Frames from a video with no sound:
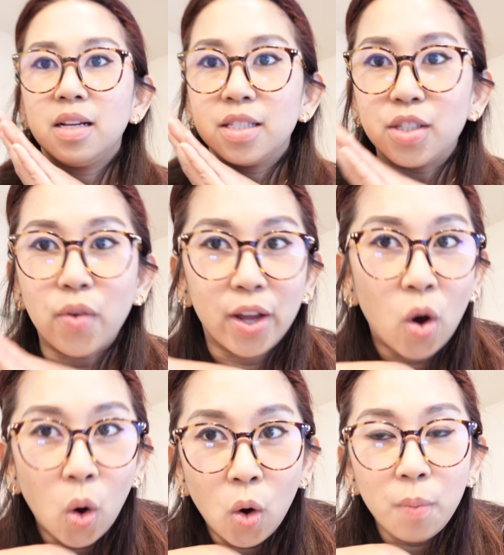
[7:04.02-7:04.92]
So I
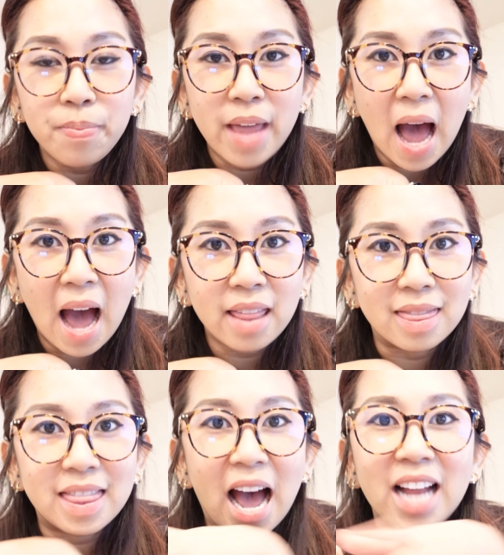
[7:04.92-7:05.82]
hope that
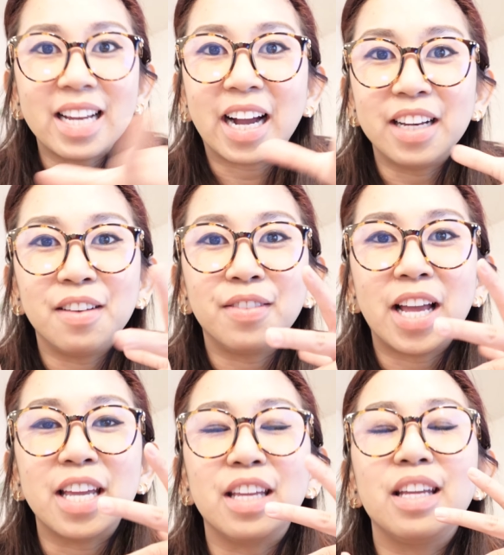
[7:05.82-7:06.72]
that kind of
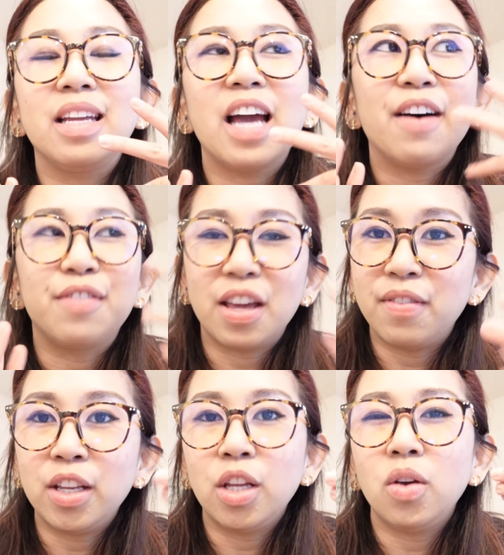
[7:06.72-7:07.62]
like have
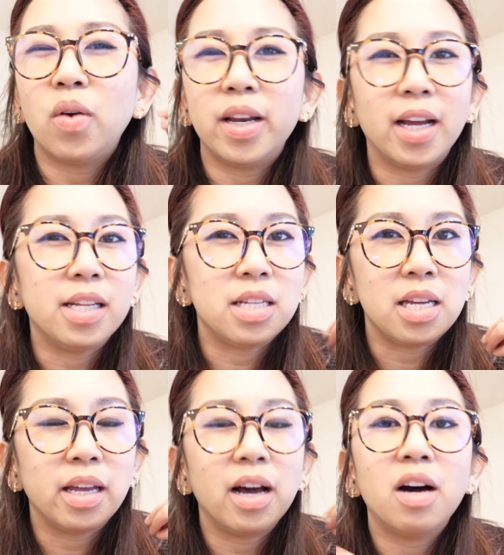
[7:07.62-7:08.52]
given you an
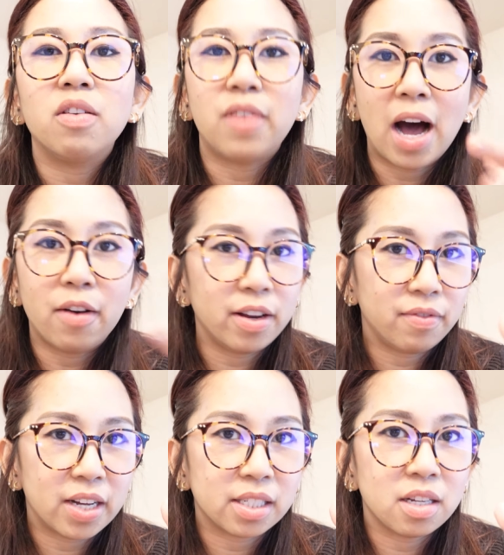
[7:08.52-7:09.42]
idea of how
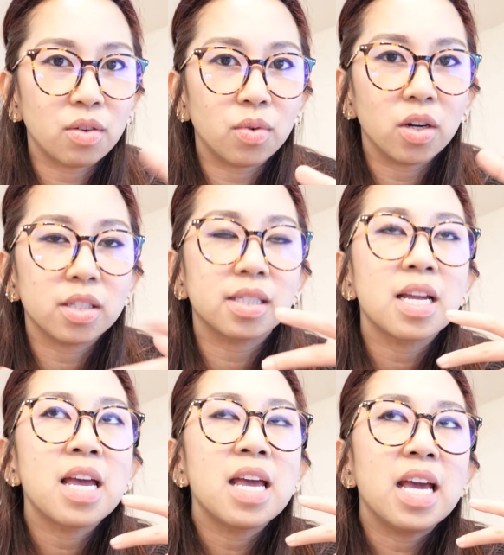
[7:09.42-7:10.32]
investing works
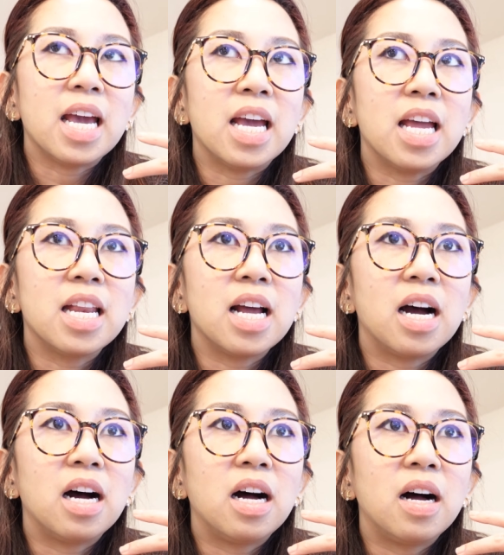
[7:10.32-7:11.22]
and
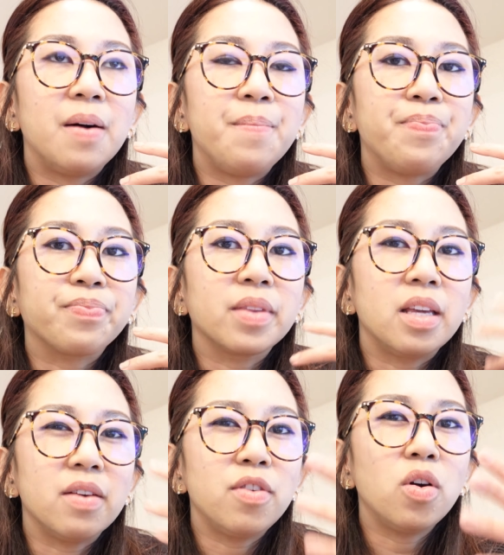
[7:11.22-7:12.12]

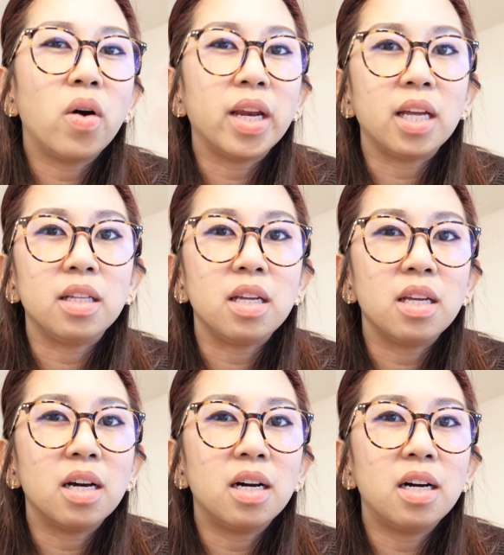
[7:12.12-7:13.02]
give you an
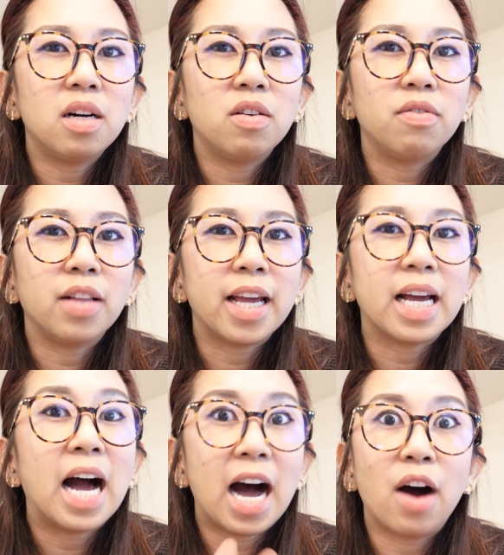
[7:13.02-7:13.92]
idea of like
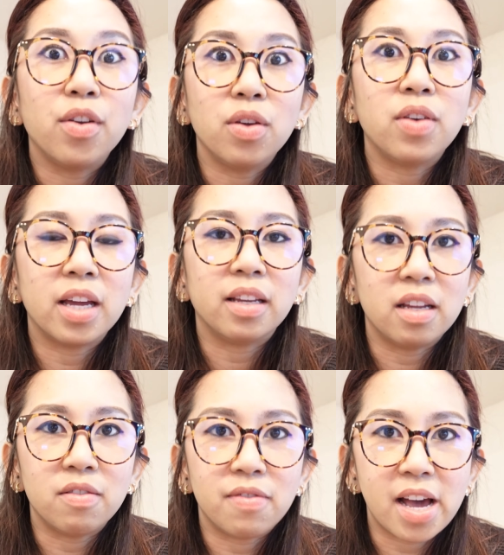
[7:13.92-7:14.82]
how you can
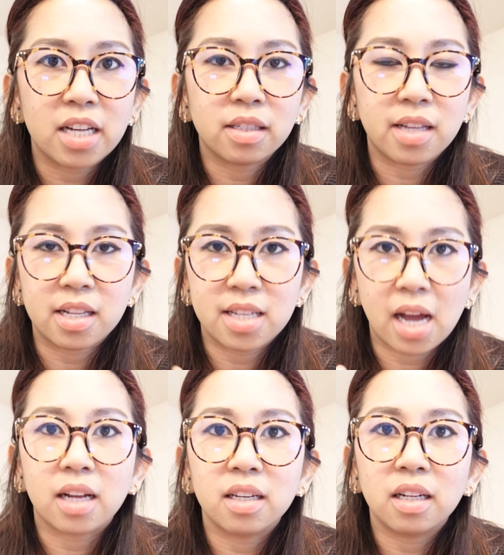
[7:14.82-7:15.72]
invest like
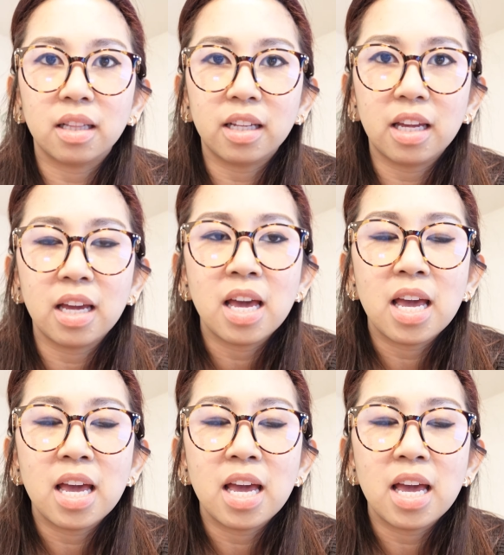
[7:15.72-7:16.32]
technically